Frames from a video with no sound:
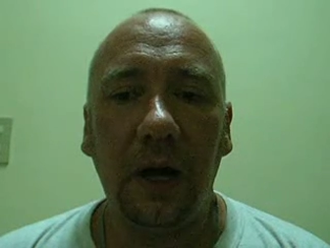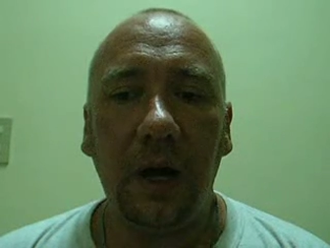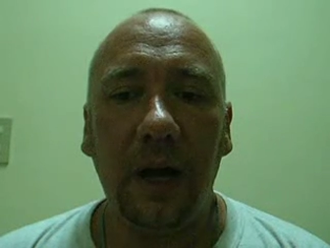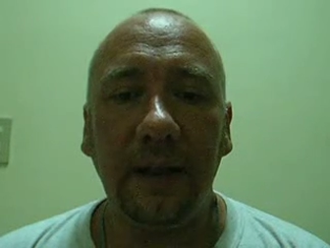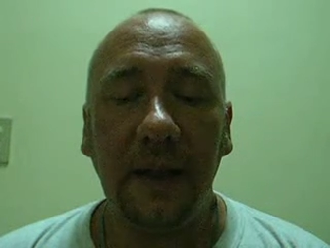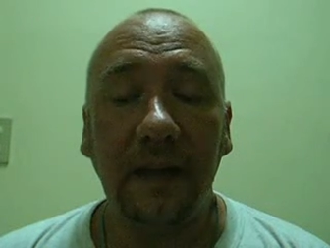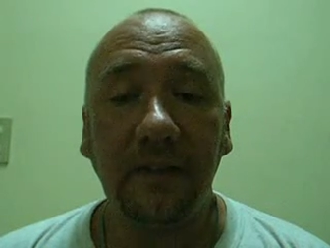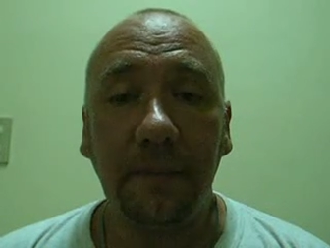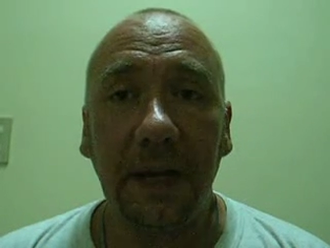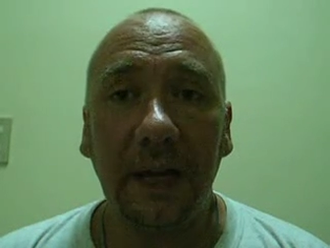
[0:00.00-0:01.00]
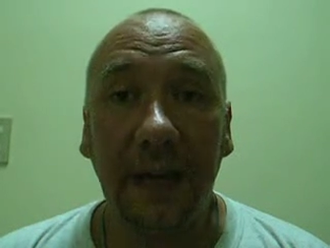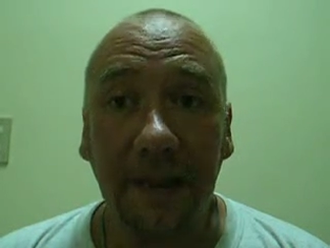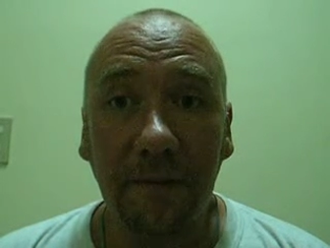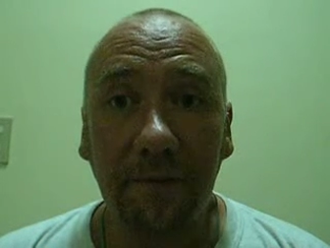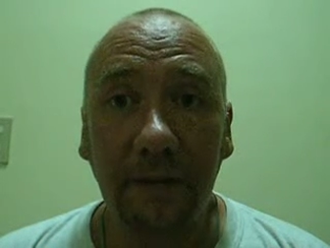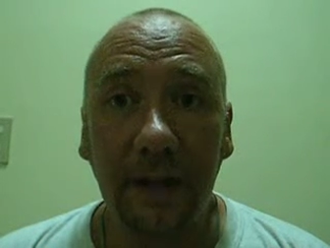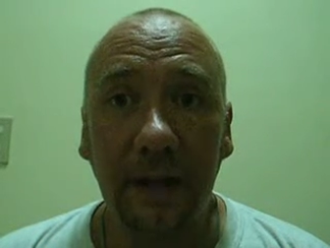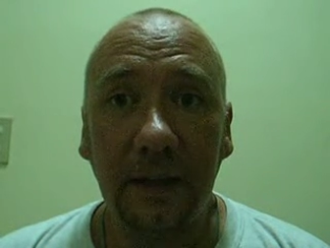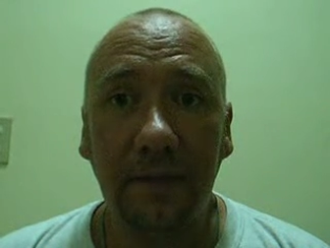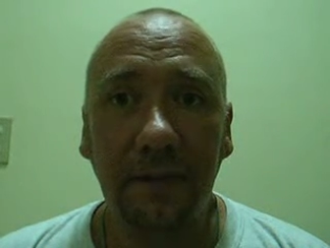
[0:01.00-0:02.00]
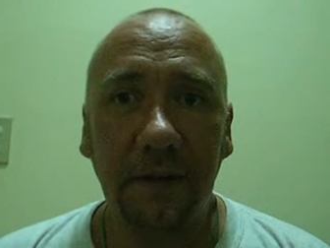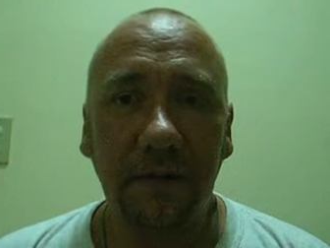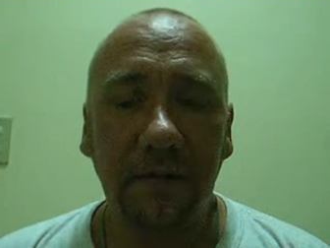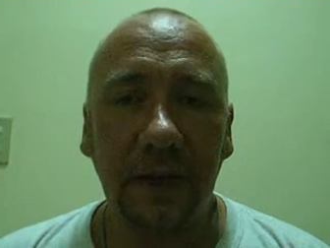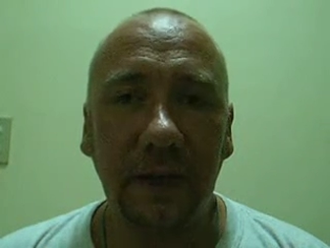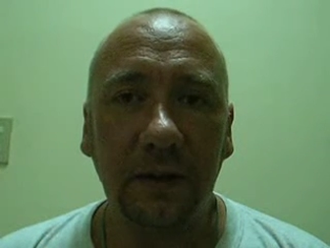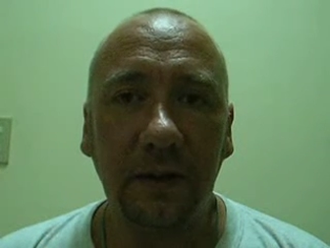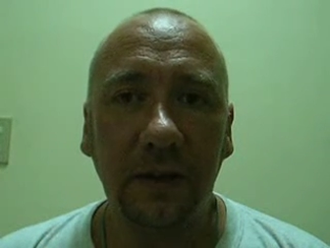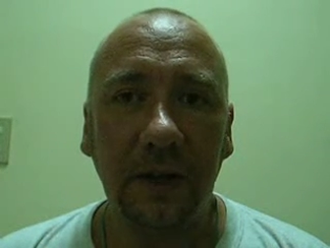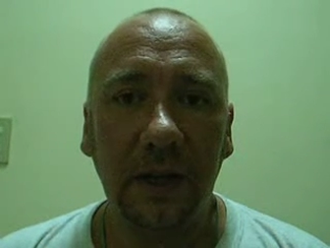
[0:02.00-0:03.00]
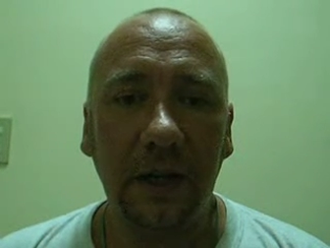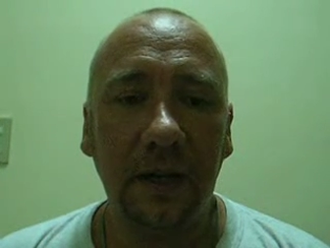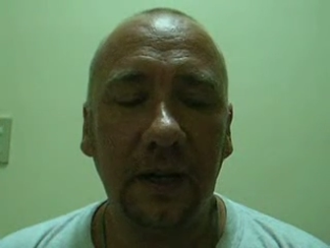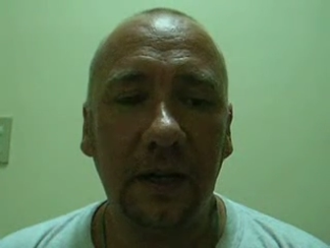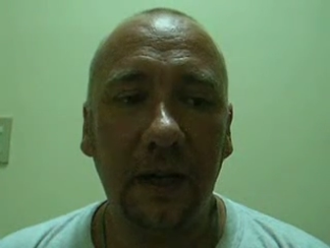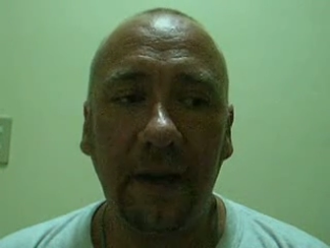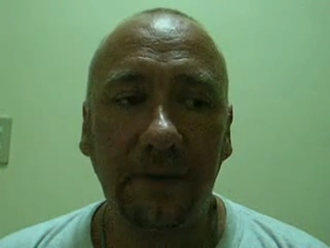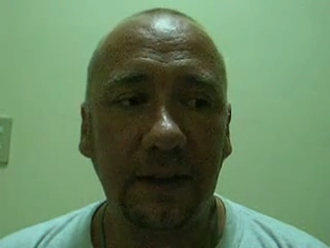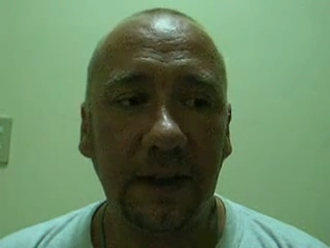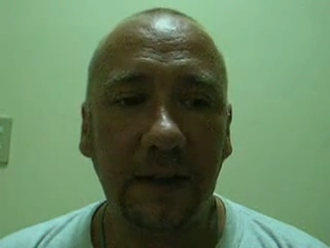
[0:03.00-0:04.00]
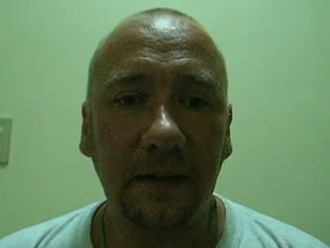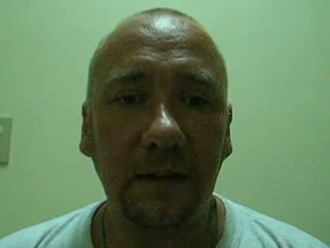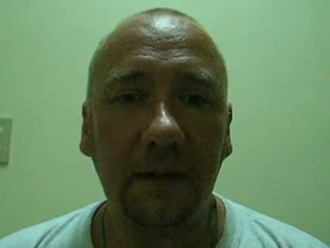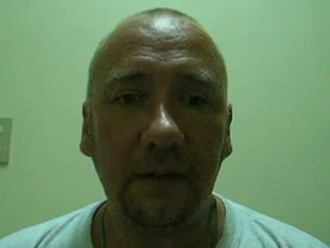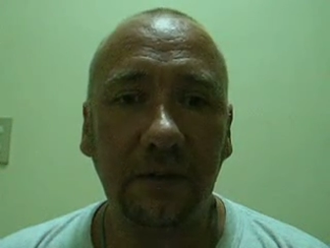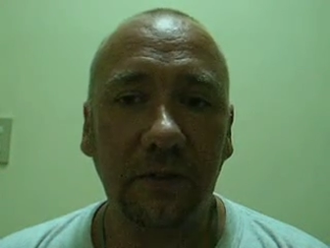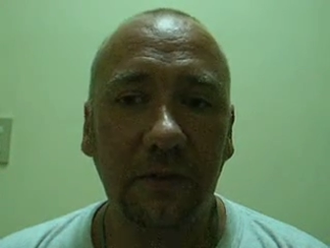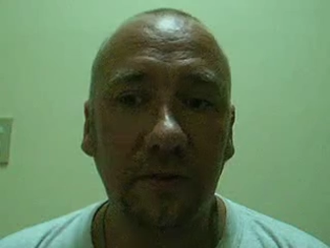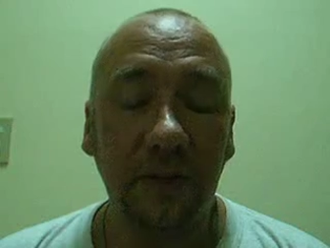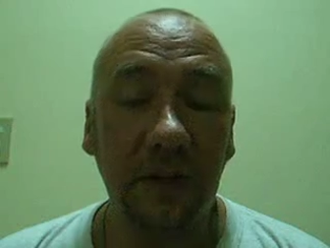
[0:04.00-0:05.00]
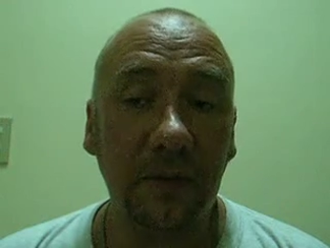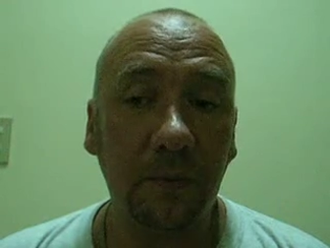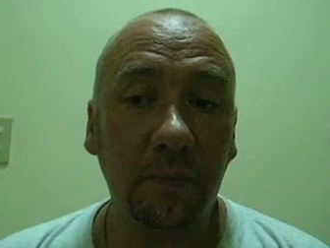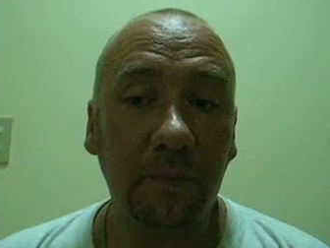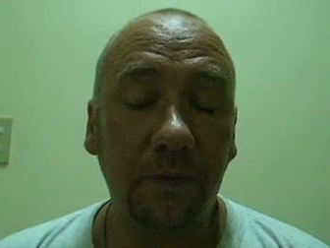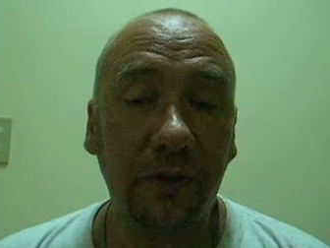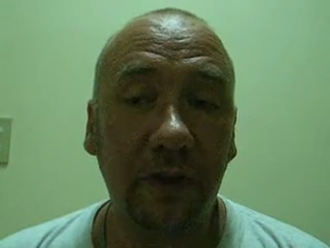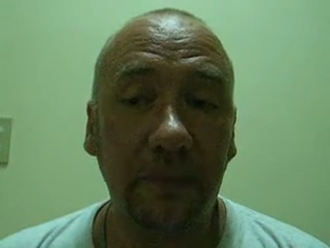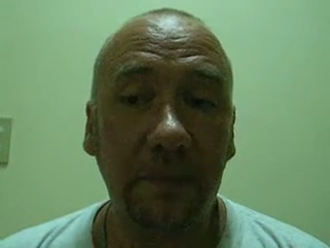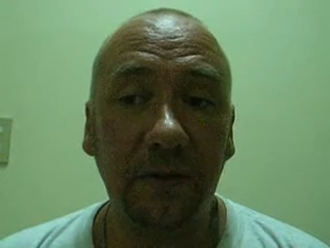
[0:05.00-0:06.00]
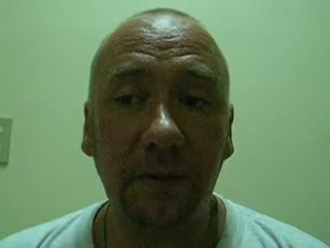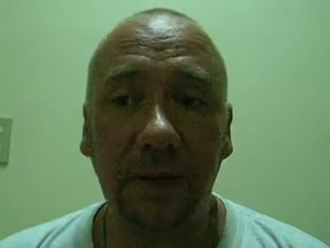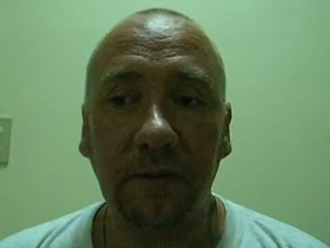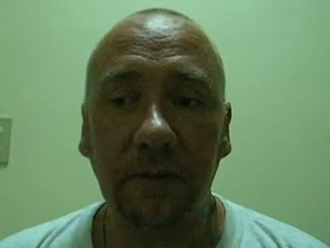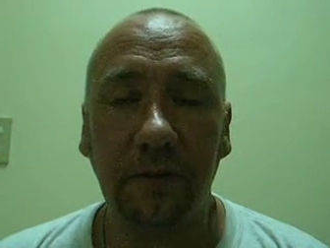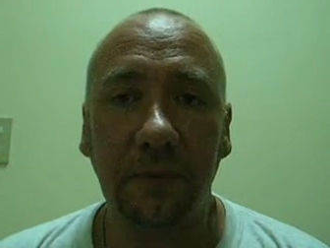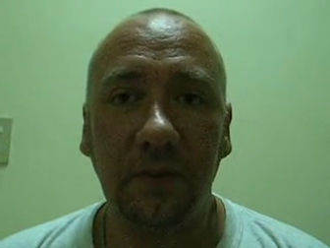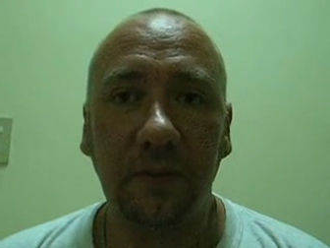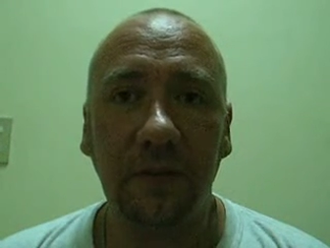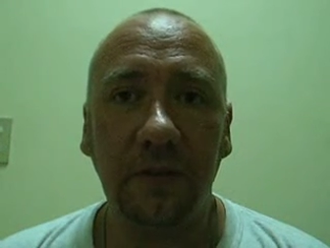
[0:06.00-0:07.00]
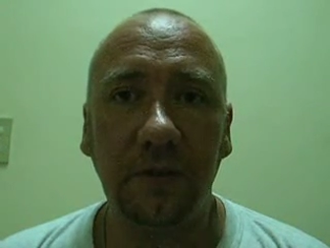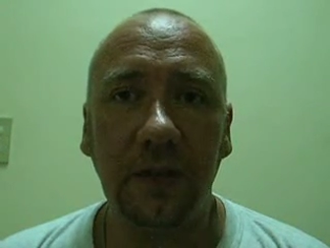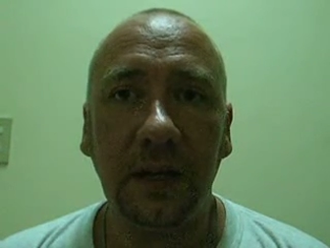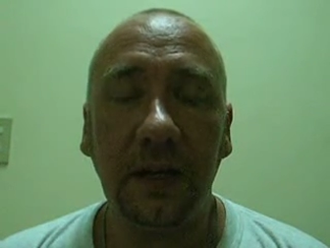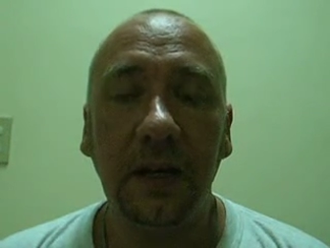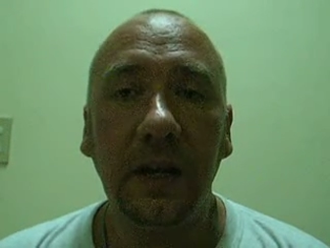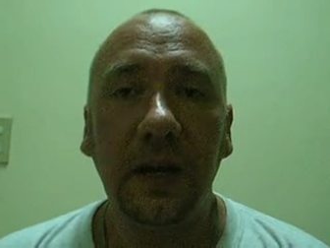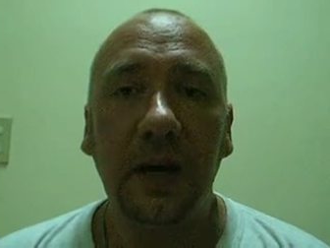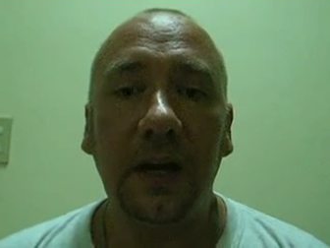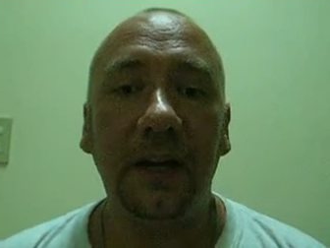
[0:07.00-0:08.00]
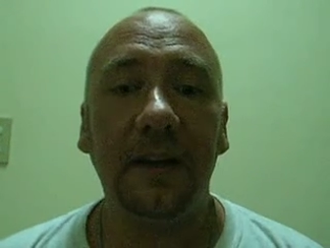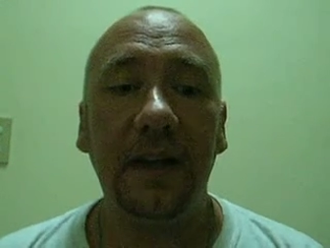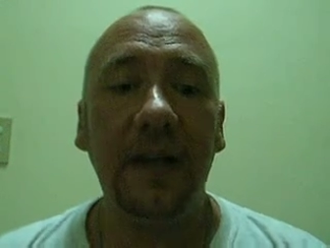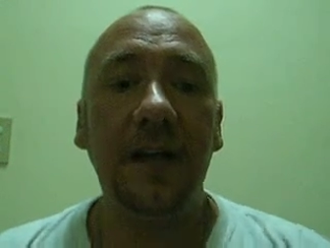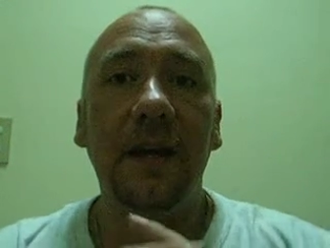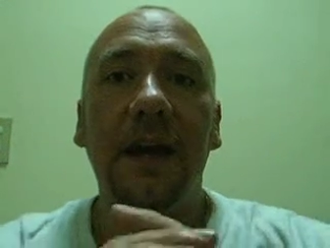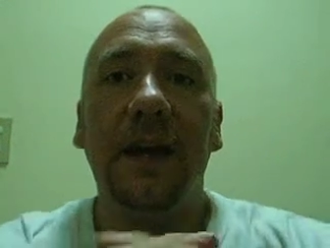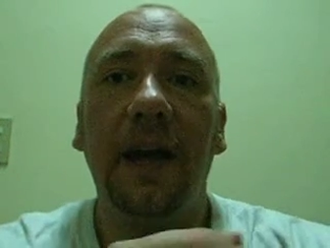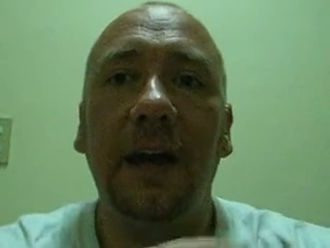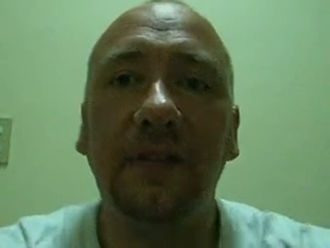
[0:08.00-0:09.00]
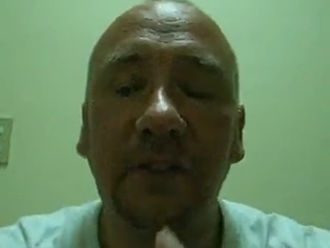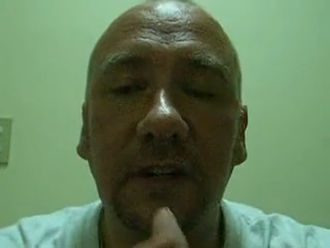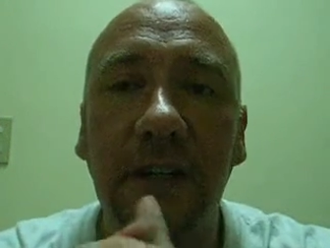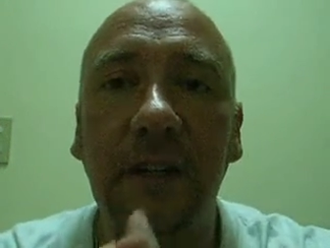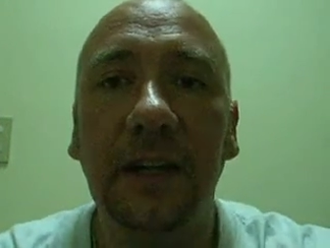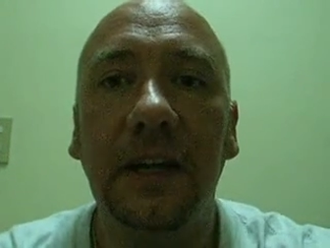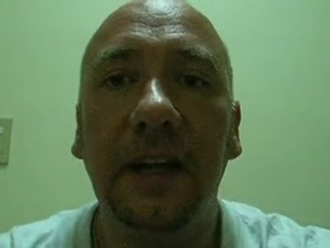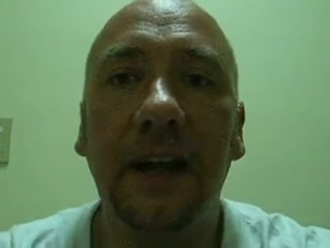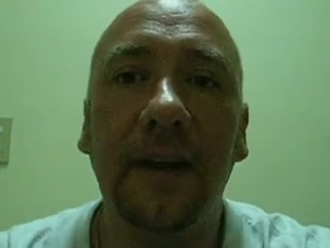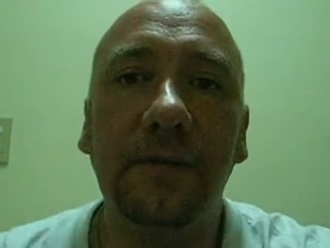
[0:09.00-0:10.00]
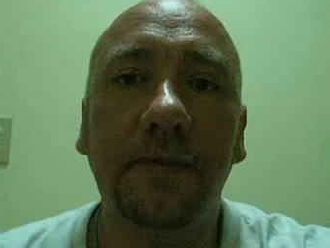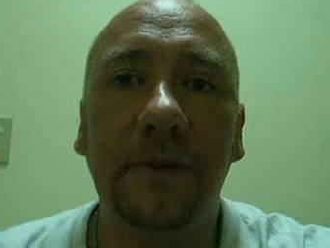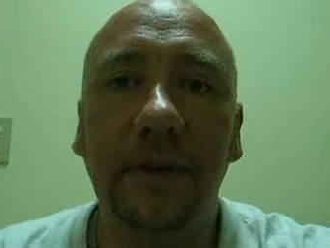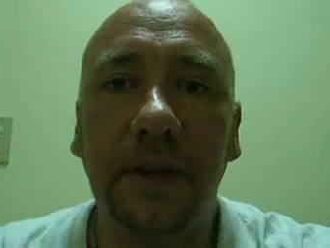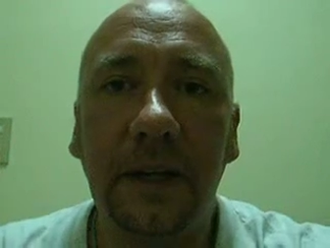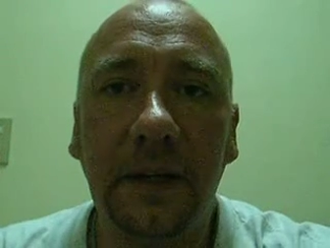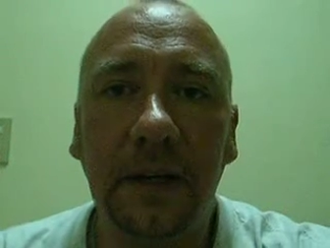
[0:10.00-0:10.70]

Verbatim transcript: and that's about it, really, for this vlog. Uh, I haven't done a lot in the time between Christmas and New Year. I did actually have a very